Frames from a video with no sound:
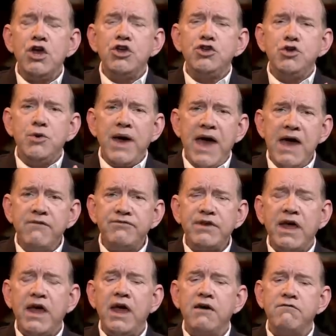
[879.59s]
you have to
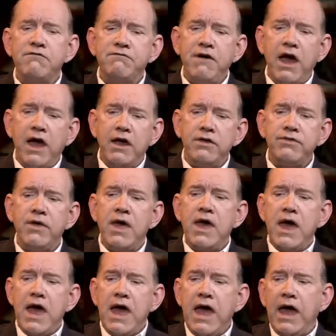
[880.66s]
have faith
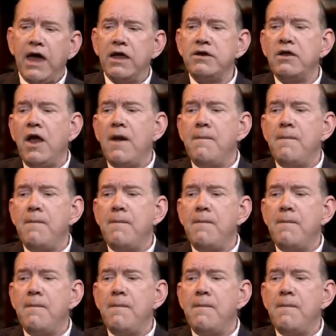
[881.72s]
and